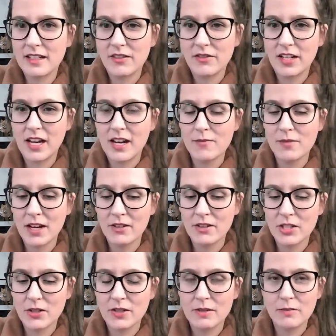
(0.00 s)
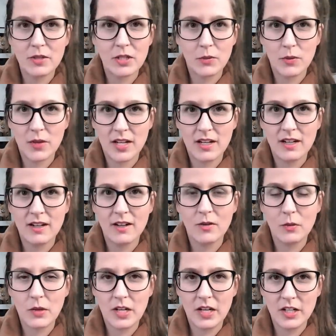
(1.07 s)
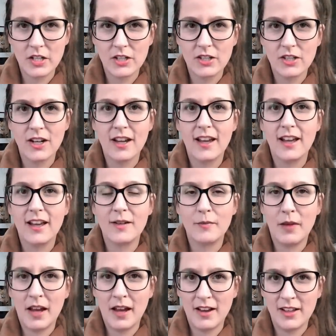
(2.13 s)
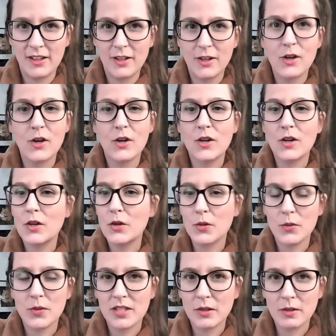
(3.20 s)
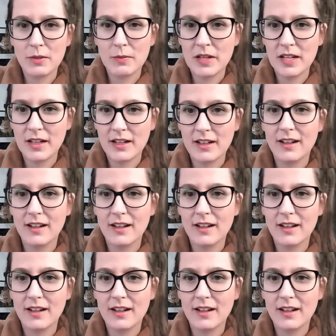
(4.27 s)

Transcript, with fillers: if it came down to it between Wash and Mal, who would Zoe pick?